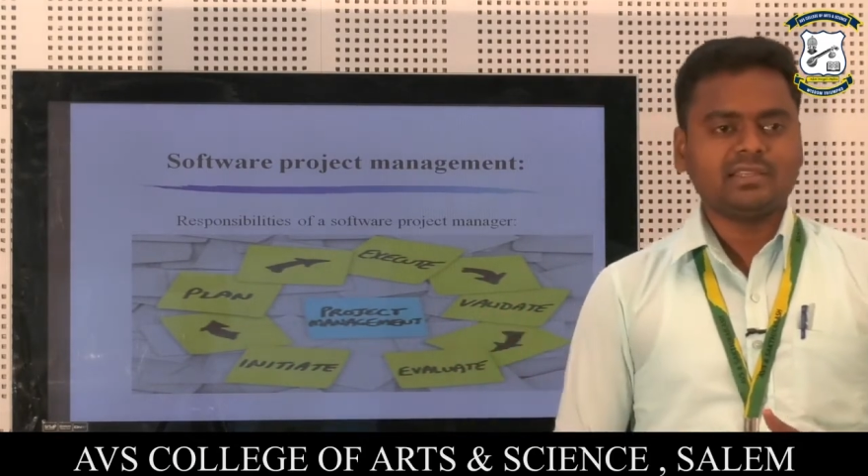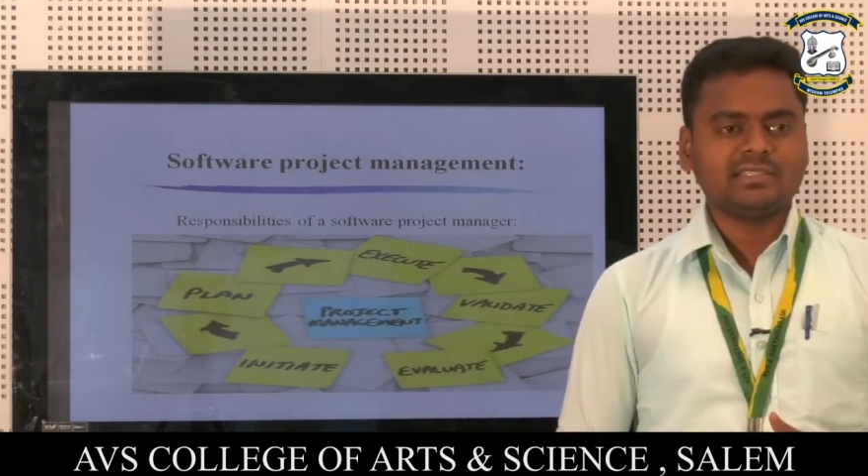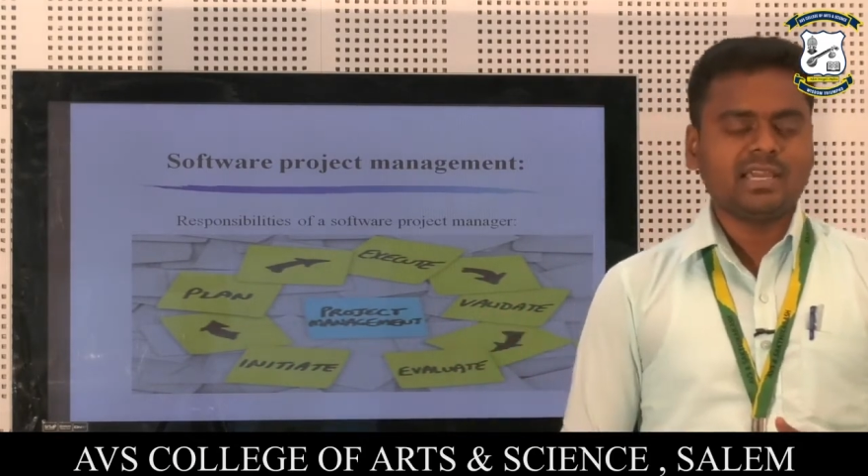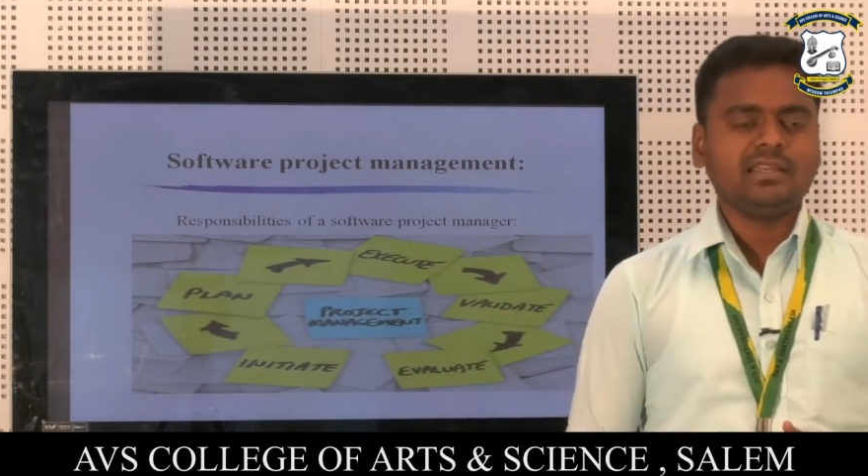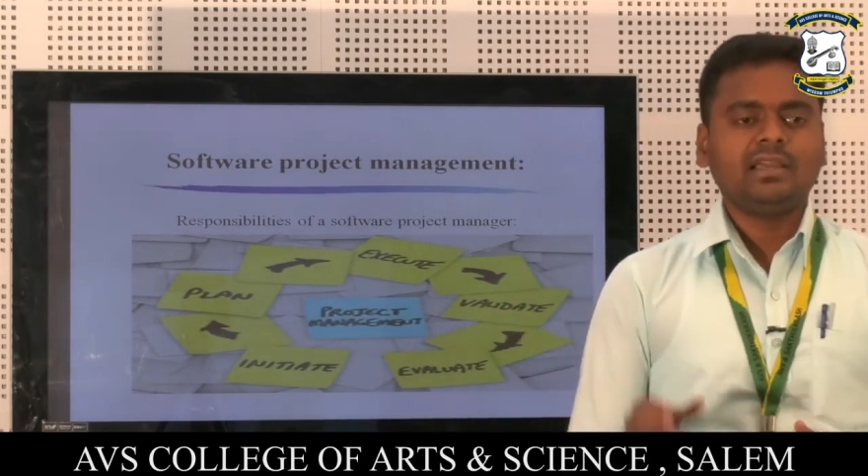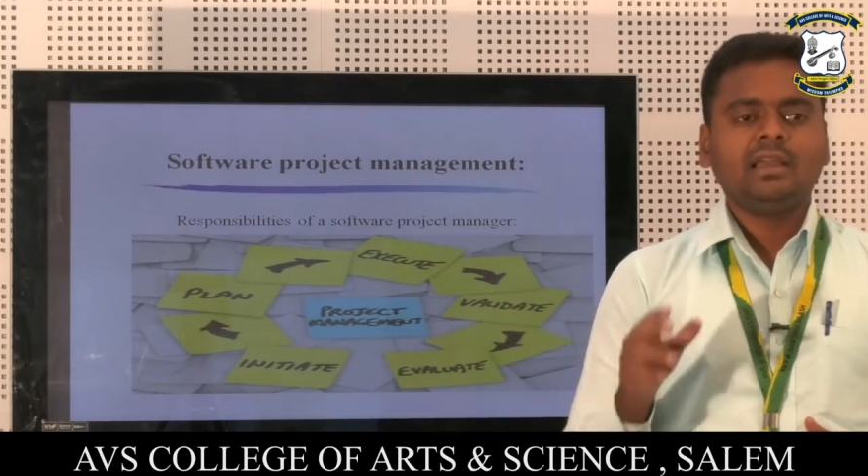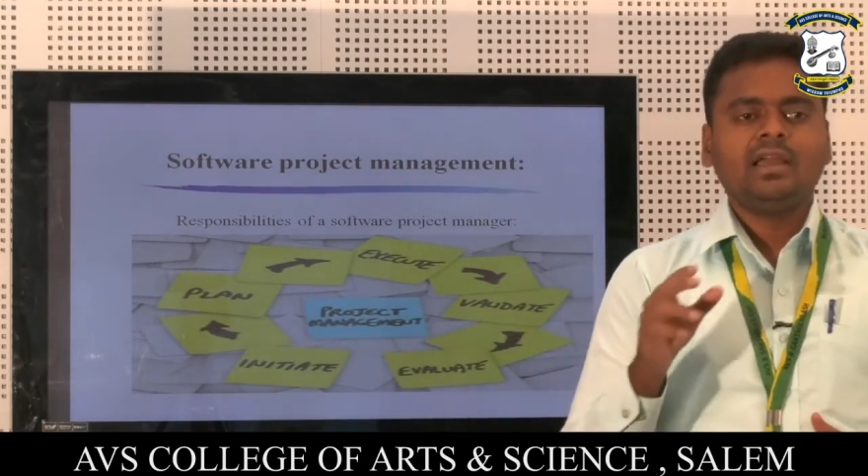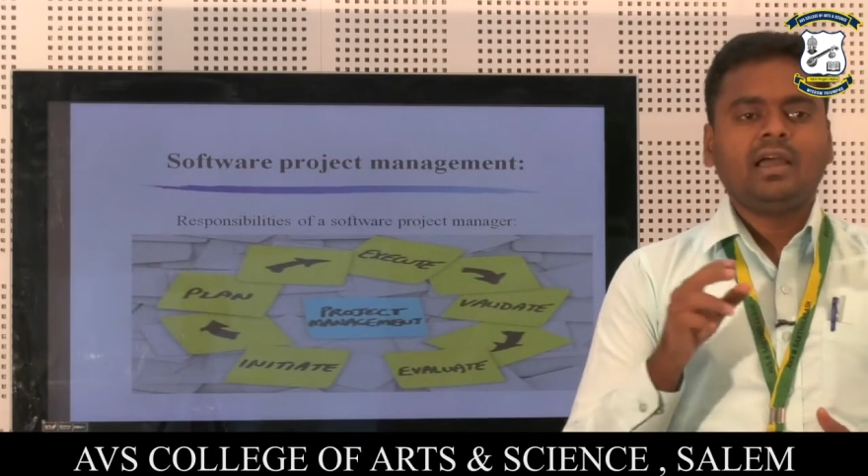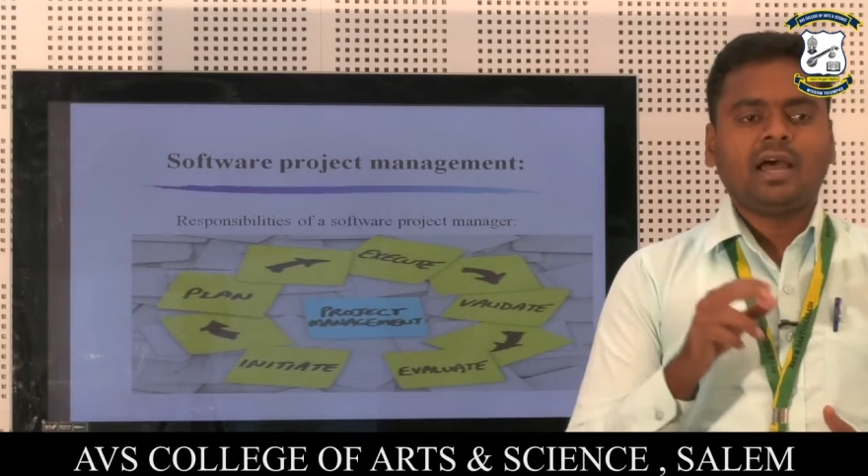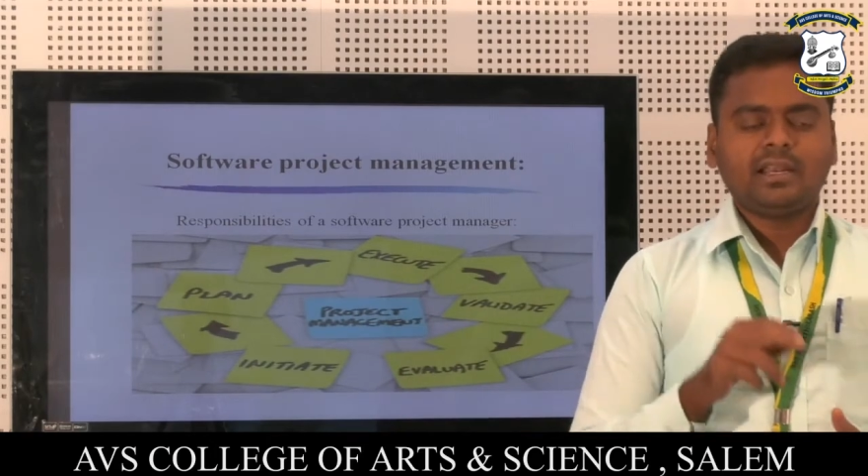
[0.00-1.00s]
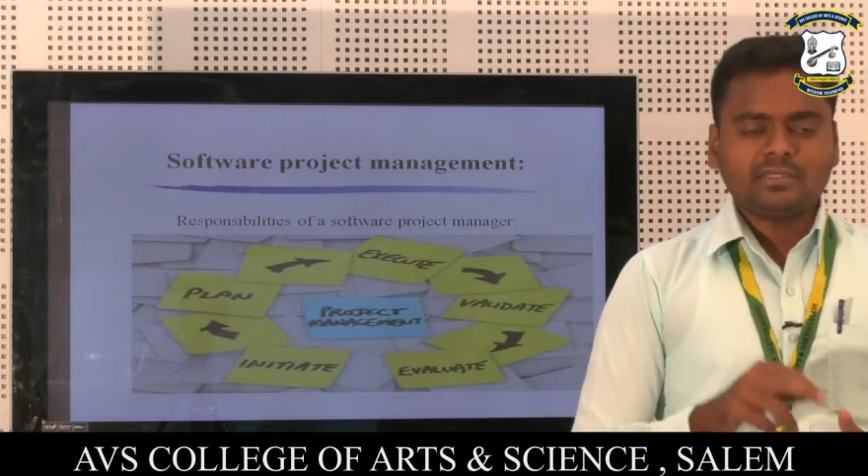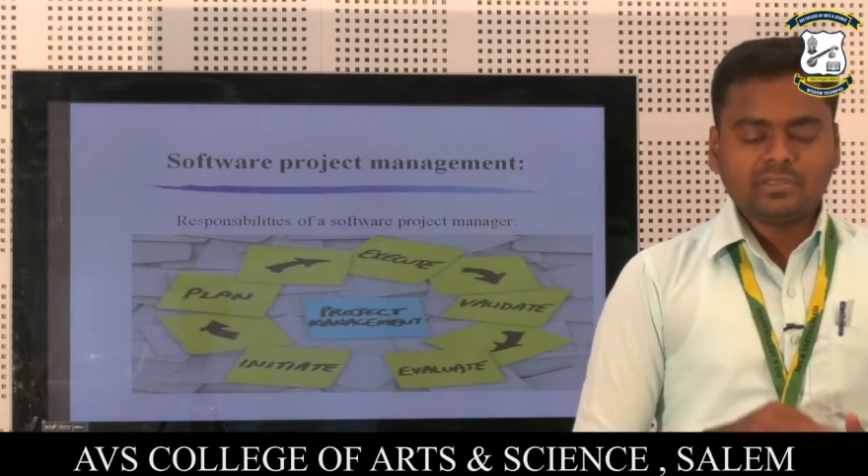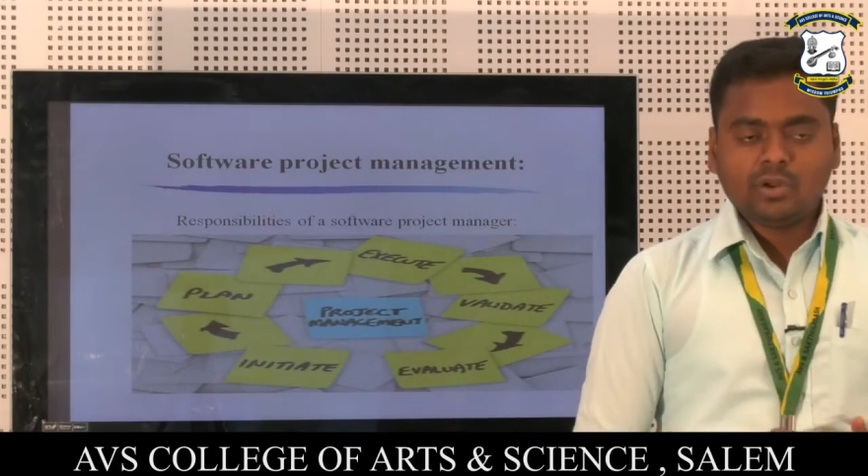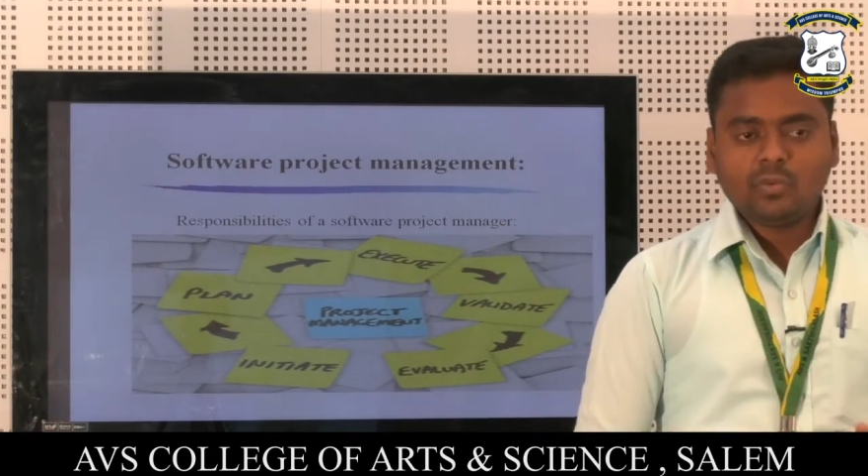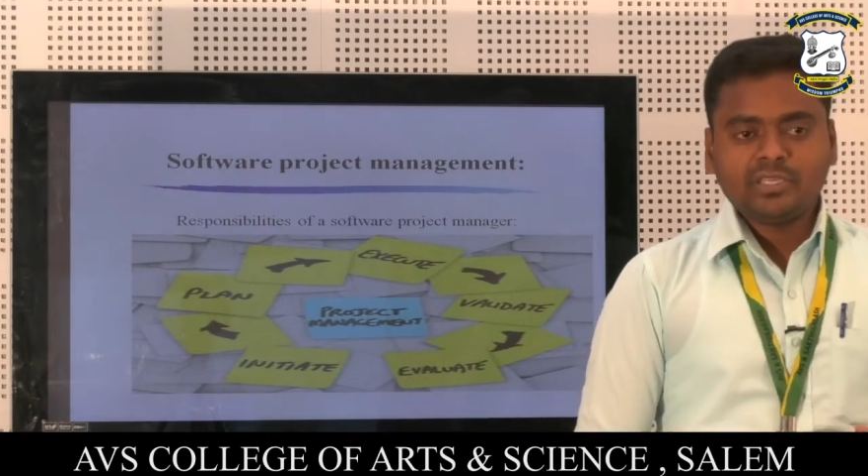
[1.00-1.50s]
design. And
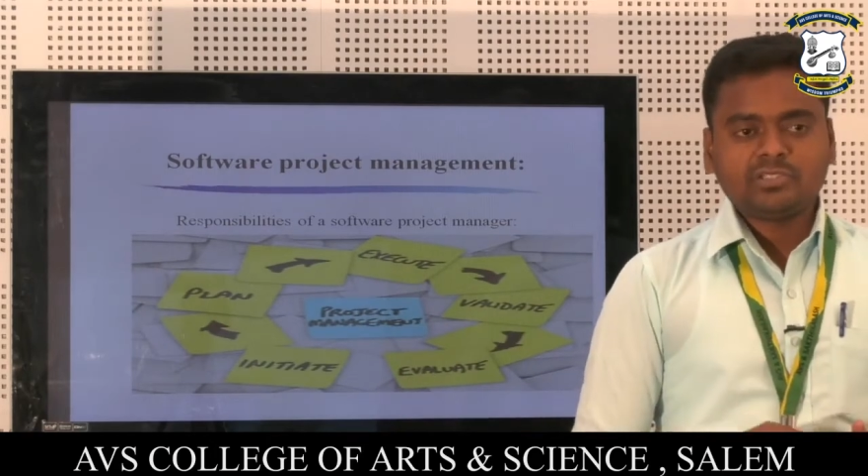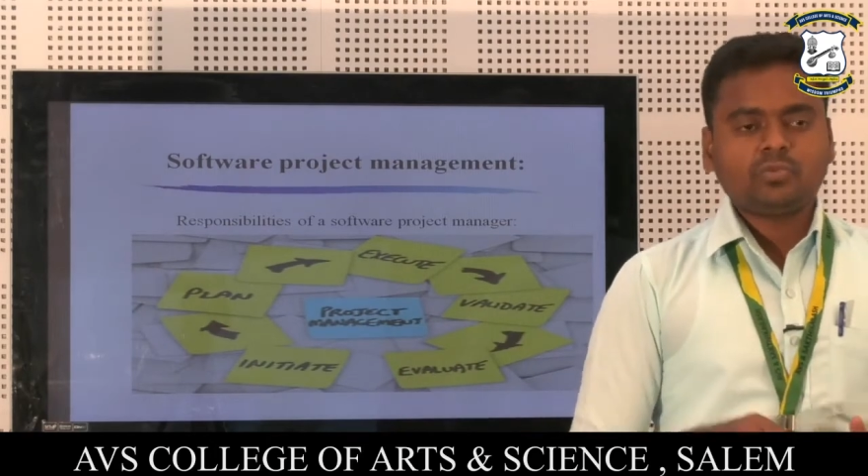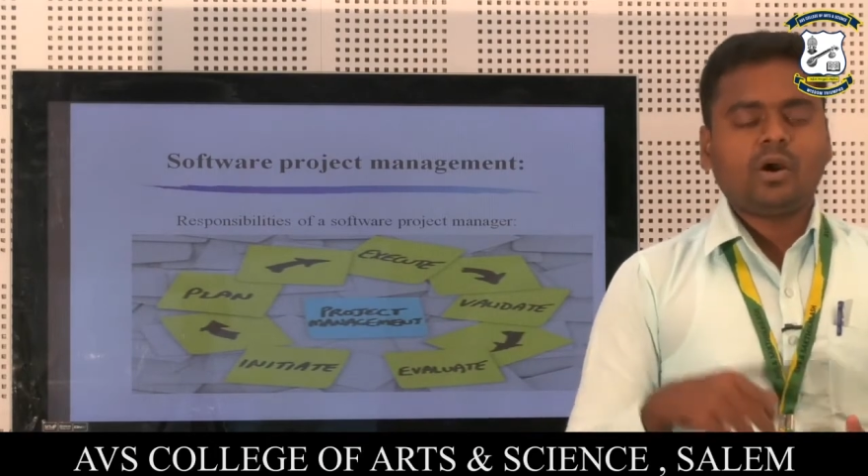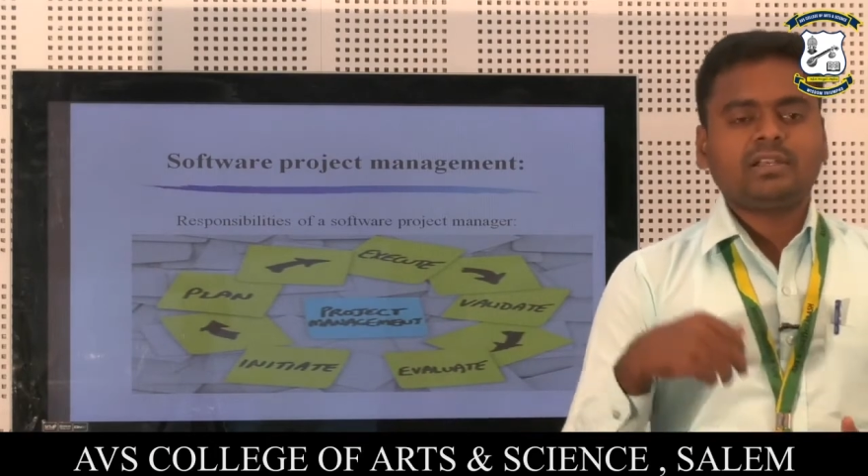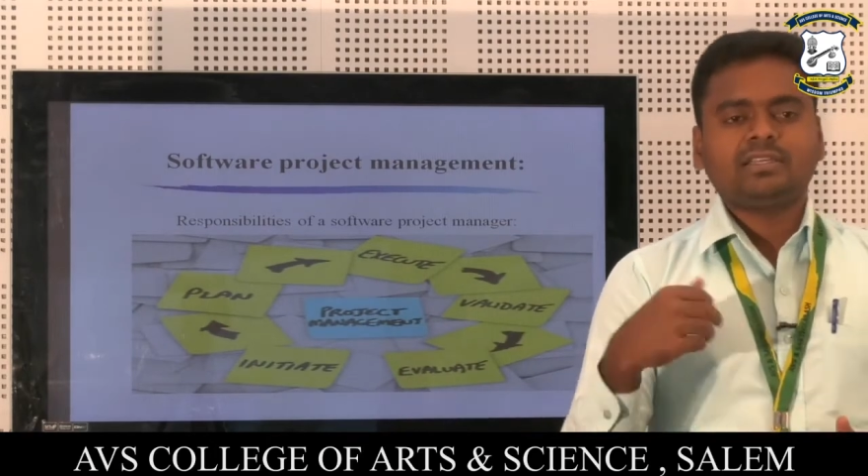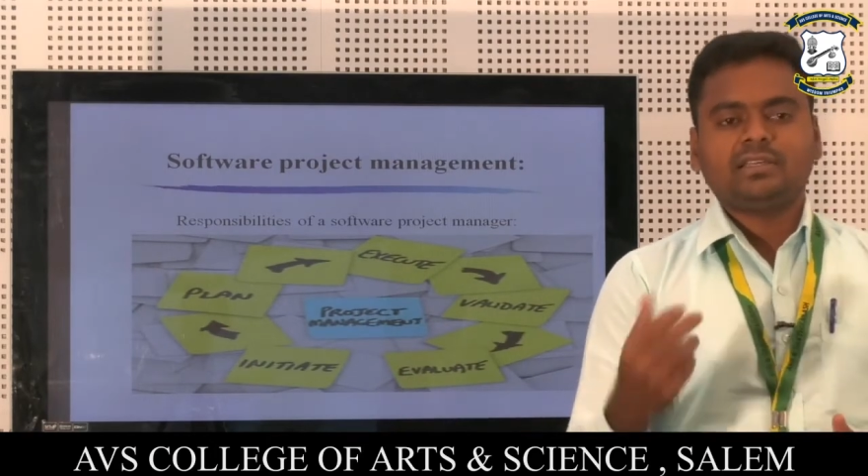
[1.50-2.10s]
third one is what?